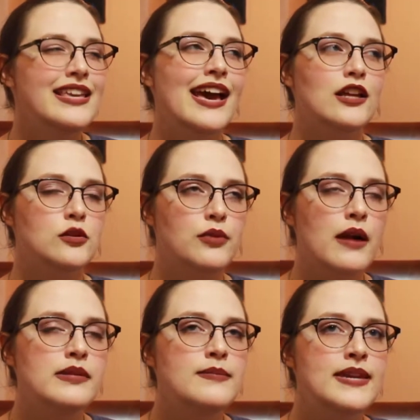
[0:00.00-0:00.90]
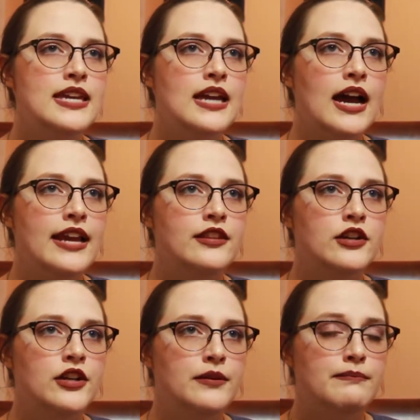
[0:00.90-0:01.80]
it'll probably be
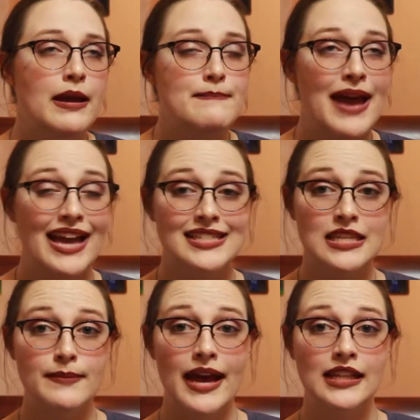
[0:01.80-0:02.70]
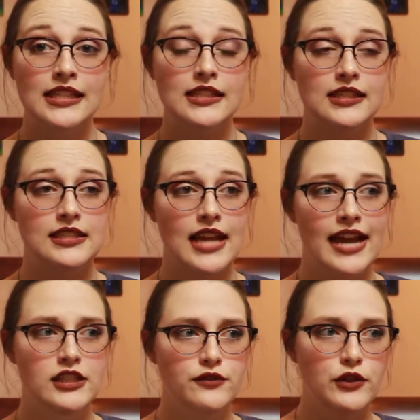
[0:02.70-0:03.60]
either my Matte Z palette, because it
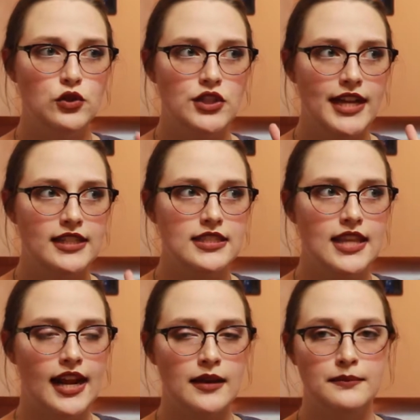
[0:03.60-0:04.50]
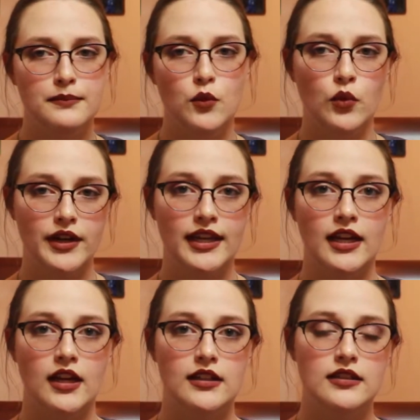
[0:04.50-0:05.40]
has a few shades that I'm working
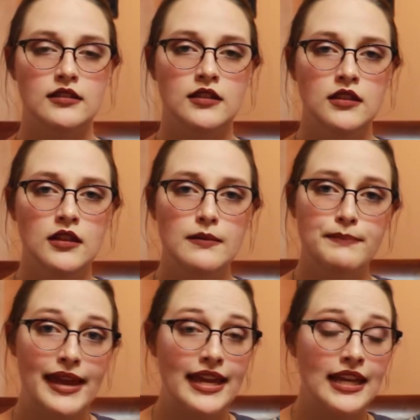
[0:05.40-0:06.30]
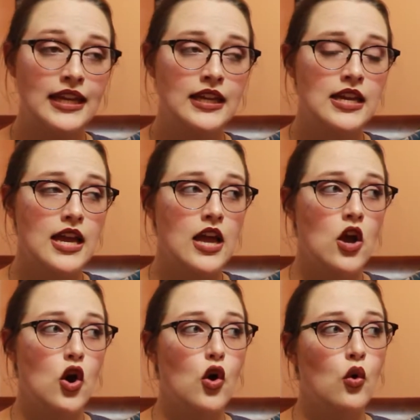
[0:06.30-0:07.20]
on panning,
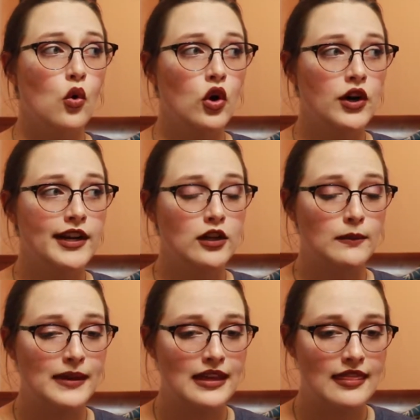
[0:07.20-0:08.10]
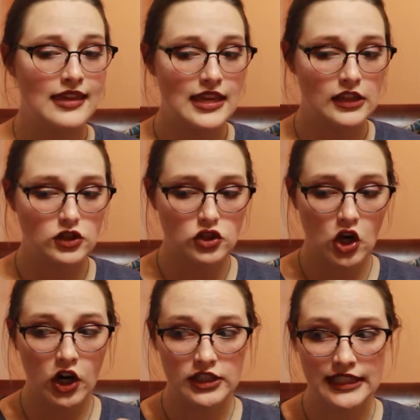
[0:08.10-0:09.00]
or it'll be the
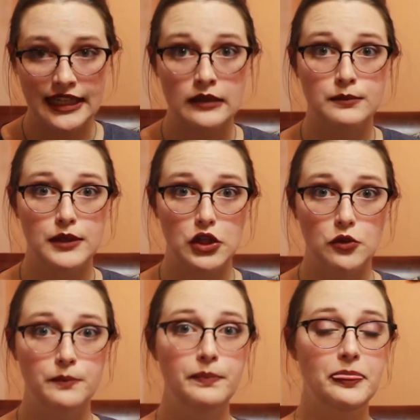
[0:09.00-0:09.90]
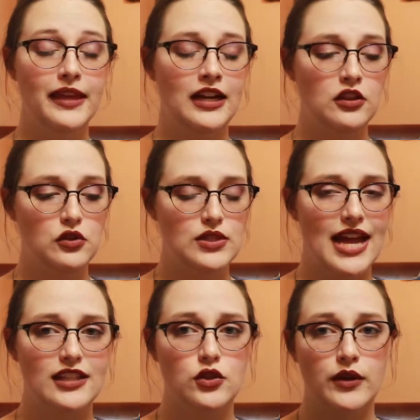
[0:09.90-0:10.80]
Tartelette in Bloom, and I'll use
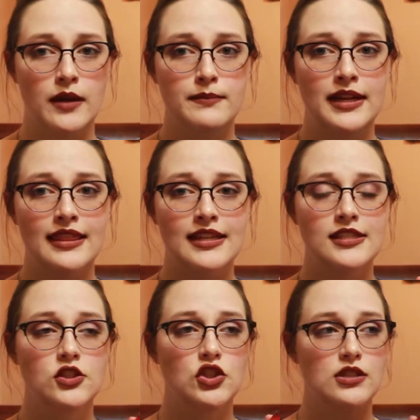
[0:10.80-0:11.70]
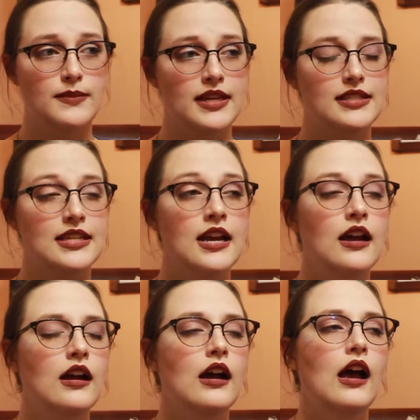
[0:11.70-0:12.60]
that to accompany this, just because
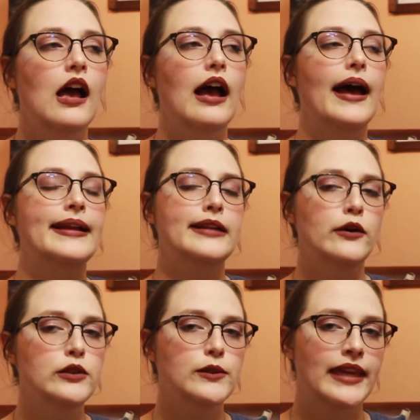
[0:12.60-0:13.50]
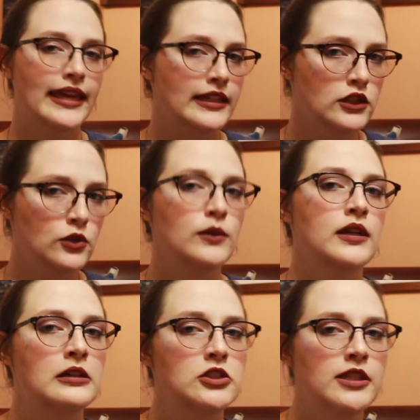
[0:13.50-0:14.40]
I know you can do an
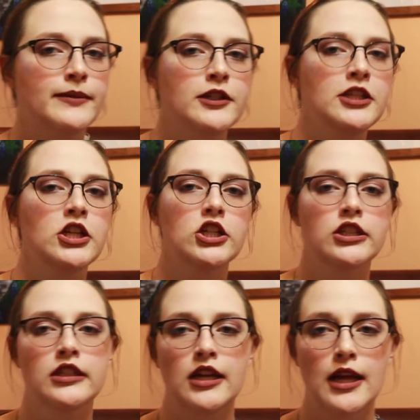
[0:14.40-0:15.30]
all shimmer look,